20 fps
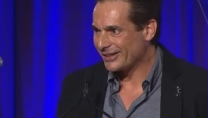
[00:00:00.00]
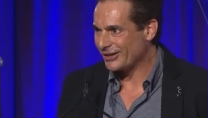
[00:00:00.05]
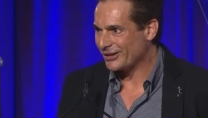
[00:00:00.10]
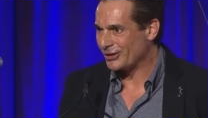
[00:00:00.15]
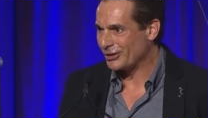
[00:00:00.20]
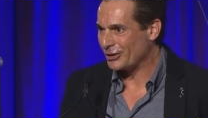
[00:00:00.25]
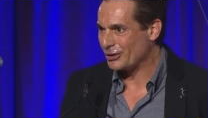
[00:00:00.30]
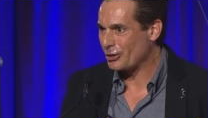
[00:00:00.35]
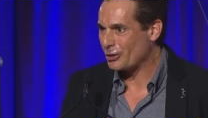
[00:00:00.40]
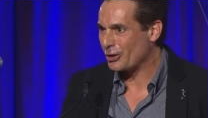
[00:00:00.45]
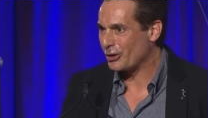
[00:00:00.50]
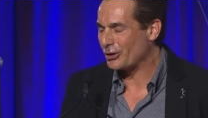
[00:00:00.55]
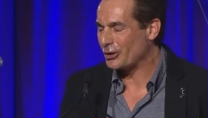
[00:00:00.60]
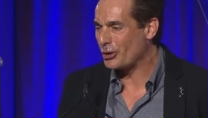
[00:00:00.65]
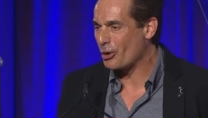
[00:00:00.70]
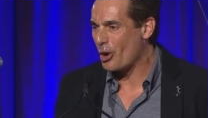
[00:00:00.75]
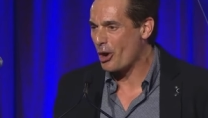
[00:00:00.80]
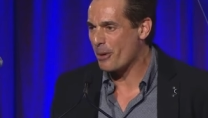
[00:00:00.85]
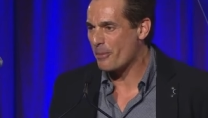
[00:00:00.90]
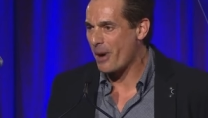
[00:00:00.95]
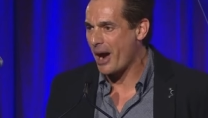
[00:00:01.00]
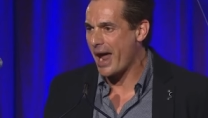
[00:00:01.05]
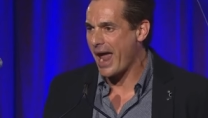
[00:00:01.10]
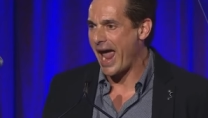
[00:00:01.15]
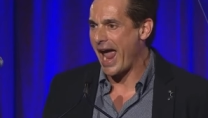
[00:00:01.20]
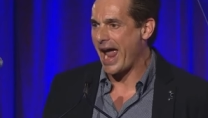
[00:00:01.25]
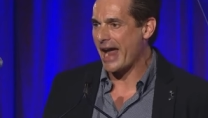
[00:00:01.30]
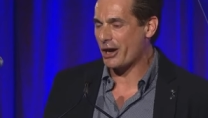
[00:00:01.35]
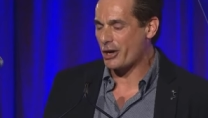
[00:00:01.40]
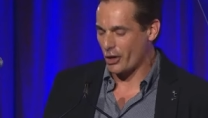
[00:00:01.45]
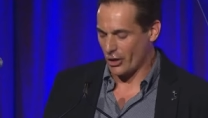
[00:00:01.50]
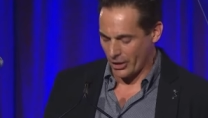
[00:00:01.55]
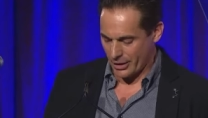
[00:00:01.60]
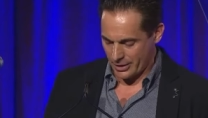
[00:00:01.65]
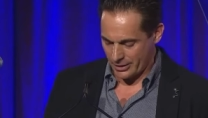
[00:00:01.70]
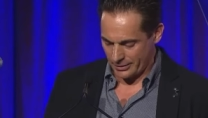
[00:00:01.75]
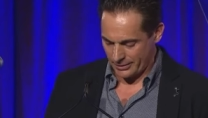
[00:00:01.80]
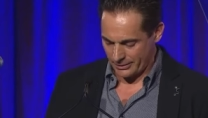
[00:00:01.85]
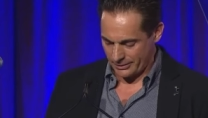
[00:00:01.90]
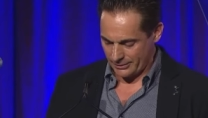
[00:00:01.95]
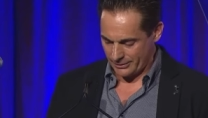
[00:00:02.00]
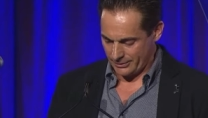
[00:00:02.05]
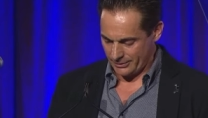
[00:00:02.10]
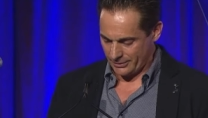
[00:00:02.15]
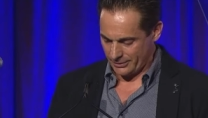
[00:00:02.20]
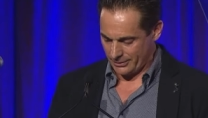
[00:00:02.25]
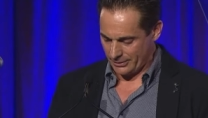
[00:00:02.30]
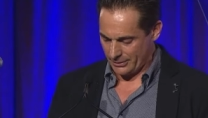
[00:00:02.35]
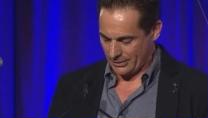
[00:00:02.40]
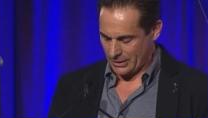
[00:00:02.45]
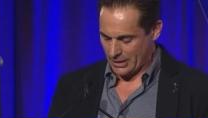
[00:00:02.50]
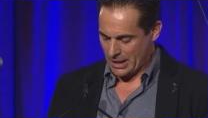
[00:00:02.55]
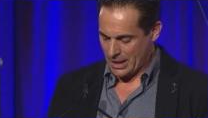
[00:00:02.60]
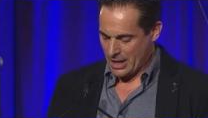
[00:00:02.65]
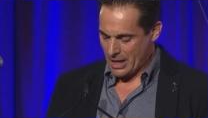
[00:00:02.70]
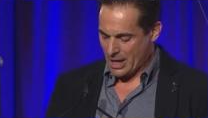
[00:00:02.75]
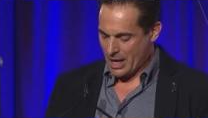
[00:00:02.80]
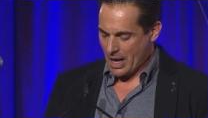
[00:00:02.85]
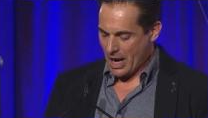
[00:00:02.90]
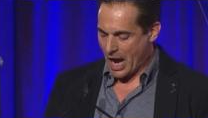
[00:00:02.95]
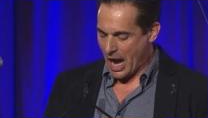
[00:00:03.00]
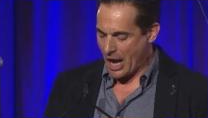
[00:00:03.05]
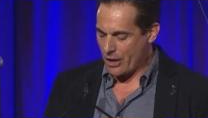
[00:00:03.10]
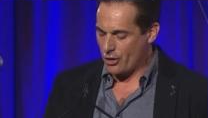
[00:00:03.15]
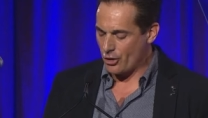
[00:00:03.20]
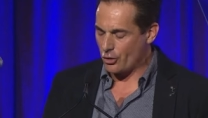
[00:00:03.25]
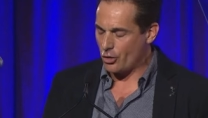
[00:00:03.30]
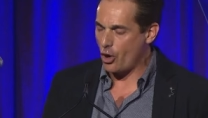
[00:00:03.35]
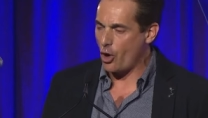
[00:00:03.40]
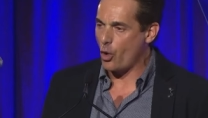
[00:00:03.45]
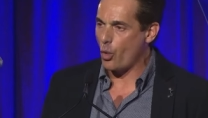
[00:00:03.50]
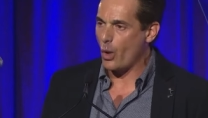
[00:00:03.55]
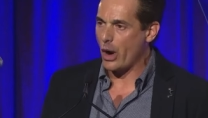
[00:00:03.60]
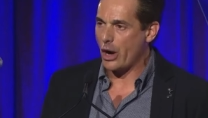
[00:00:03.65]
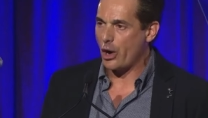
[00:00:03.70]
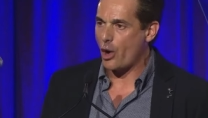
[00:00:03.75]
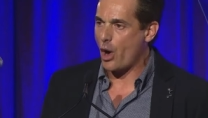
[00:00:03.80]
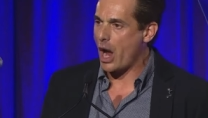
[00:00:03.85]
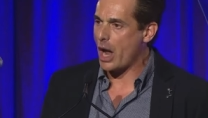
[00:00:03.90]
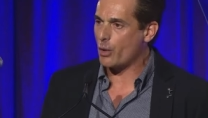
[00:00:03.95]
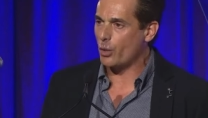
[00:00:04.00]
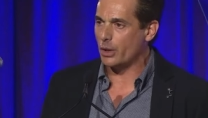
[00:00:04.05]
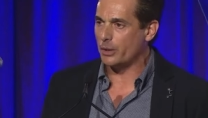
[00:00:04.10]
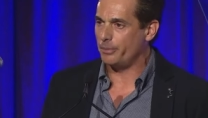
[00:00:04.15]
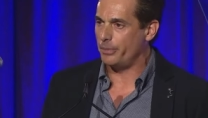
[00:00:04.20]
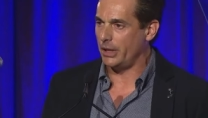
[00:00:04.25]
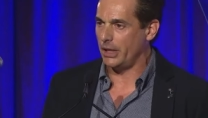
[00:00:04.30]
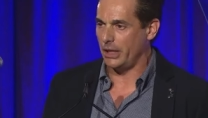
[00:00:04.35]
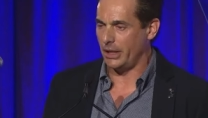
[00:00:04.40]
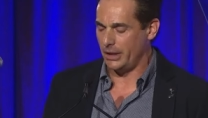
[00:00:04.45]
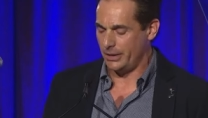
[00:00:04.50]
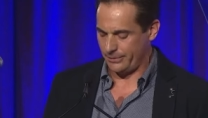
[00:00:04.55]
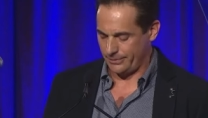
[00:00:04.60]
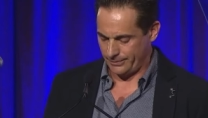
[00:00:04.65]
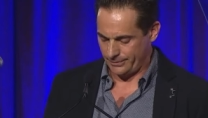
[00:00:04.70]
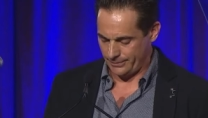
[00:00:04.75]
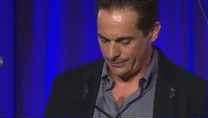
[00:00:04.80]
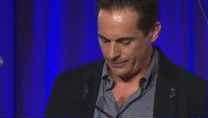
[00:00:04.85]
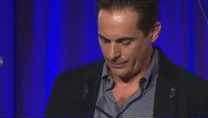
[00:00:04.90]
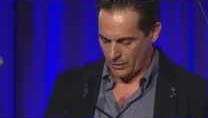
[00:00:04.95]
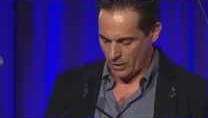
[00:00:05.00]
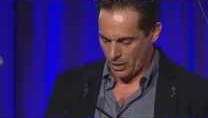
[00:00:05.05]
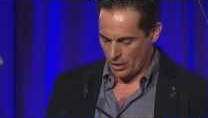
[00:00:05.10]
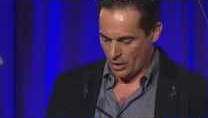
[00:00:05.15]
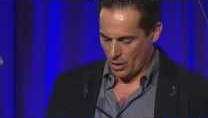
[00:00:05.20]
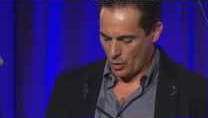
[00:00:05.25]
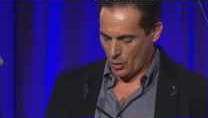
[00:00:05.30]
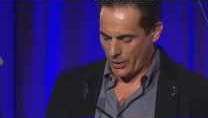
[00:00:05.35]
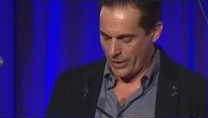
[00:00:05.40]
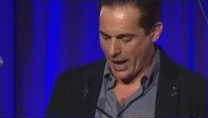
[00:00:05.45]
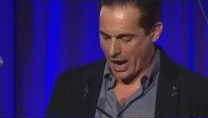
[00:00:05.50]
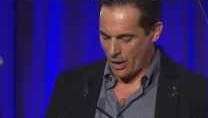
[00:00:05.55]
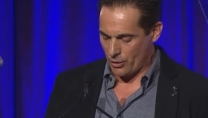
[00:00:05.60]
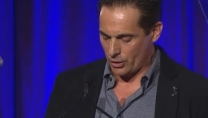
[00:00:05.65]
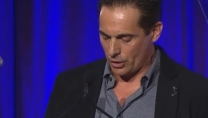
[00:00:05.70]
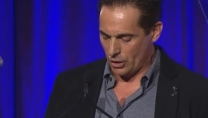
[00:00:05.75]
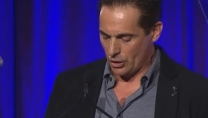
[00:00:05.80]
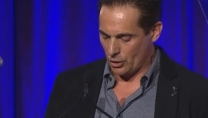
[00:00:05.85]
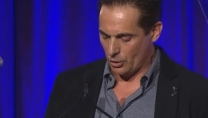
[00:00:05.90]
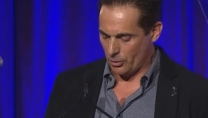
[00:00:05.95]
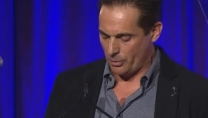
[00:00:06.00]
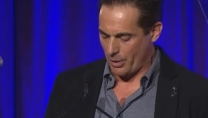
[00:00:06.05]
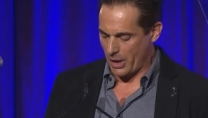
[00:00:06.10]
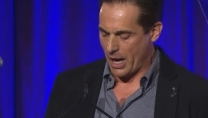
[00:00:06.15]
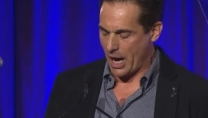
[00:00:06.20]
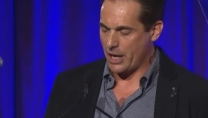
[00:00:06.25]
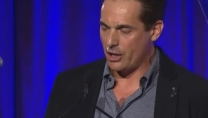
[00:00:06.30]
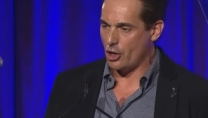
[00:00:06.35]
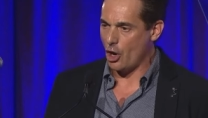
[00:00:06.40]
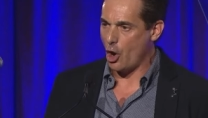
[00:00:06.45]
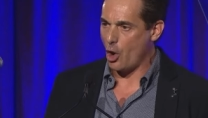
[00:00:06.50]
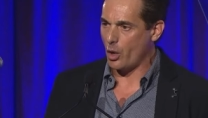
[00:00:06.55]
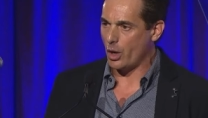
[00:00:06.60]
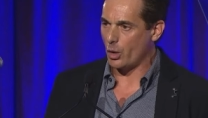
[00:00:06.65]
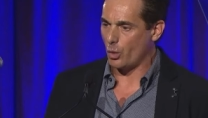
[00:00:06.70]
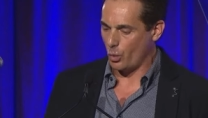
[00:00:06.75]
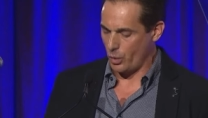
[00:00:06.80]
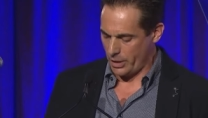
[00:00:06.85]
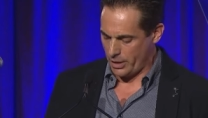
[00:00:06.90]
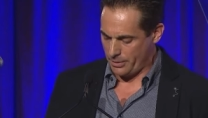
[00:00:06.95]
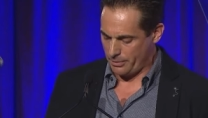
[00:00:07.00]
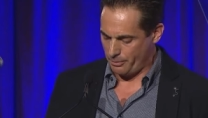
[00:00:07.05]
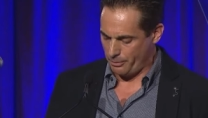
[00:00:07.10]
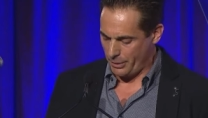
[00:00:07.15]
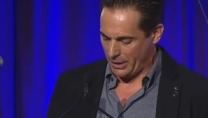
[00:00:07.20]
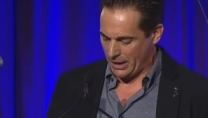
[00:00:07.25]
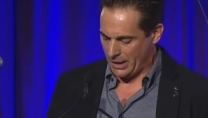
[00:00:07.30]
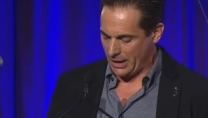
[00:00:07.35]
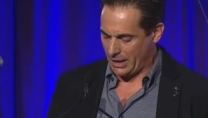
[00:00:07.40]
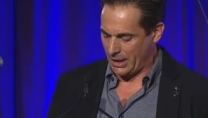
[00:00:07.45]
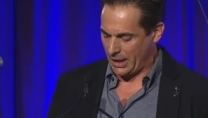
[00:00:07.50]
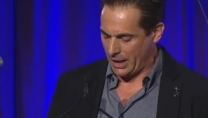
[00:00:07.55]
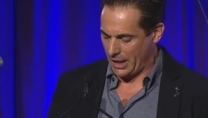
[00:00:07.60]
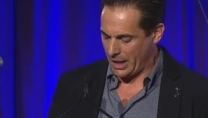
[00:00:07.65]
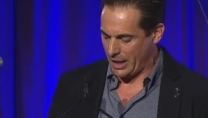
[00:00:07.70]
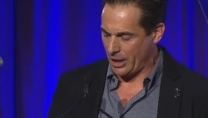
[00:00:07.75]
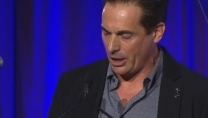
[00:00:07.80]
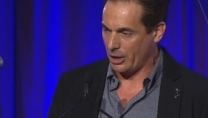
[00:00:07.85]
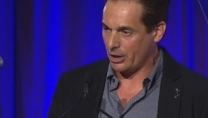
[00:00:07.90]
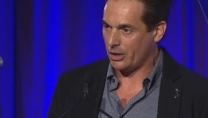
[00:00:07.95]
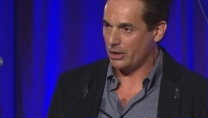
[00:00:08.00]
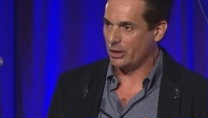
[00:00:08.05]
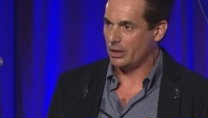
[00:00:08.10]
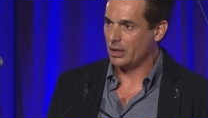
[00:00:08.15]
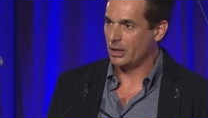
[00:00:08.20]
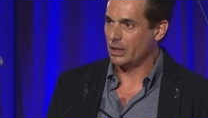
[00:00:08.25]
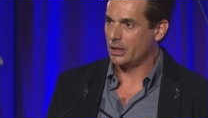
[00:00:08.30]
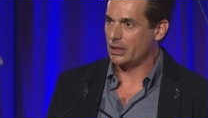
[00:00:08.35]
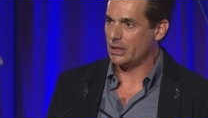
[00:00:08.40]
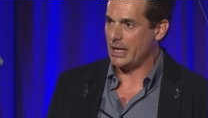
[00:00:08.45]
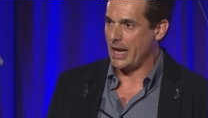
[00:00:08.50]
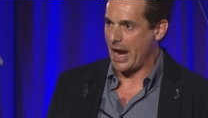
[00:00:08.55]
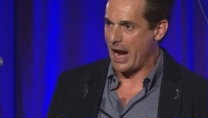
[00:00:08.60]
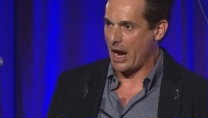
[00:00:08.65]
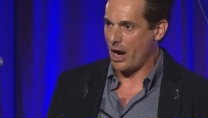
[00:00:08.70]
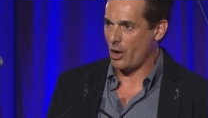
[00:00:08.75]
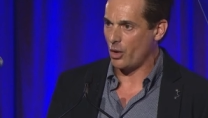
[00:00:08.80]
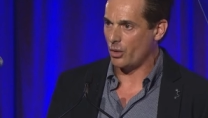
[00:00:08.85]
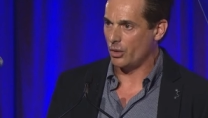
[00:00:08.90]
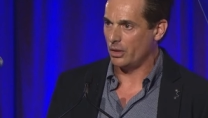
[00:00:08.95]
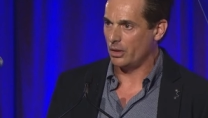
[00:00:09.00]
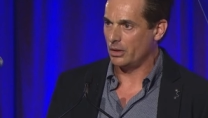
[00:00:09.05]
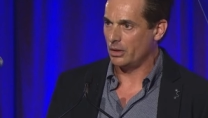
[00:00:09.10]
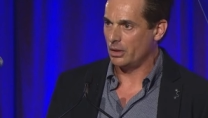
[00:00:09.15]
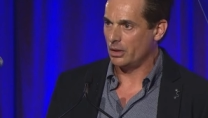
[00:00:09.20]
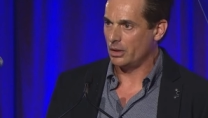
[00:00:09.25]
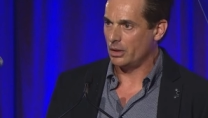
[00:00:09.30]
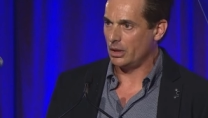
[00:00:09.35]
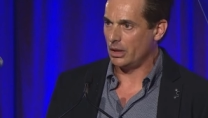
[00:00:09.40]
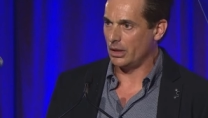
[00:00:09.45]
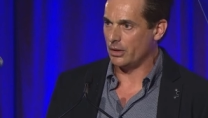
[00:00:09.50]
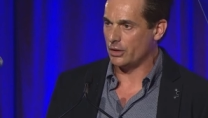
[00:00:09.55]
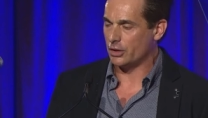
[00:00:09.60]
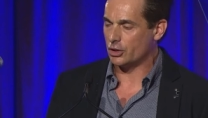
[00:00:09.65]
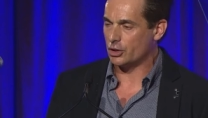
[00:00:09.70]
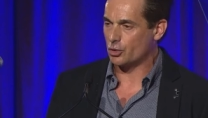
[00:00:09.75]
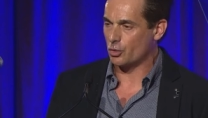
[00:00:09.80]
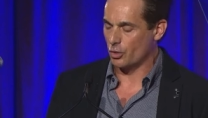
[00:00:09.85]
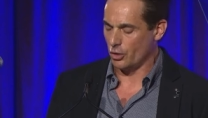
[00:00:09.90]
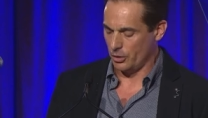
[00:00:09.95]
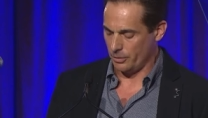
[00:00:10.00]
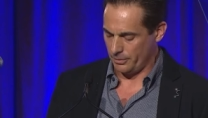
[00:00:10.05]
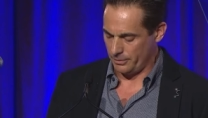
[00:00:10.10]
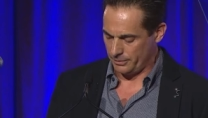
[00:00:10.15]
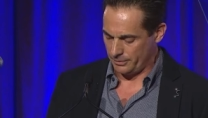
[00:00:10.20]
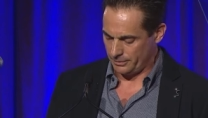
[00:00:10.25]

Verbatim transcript: you, you are my anchor. I don't know where I would be without you, but I know it wouldn't be here now in this room.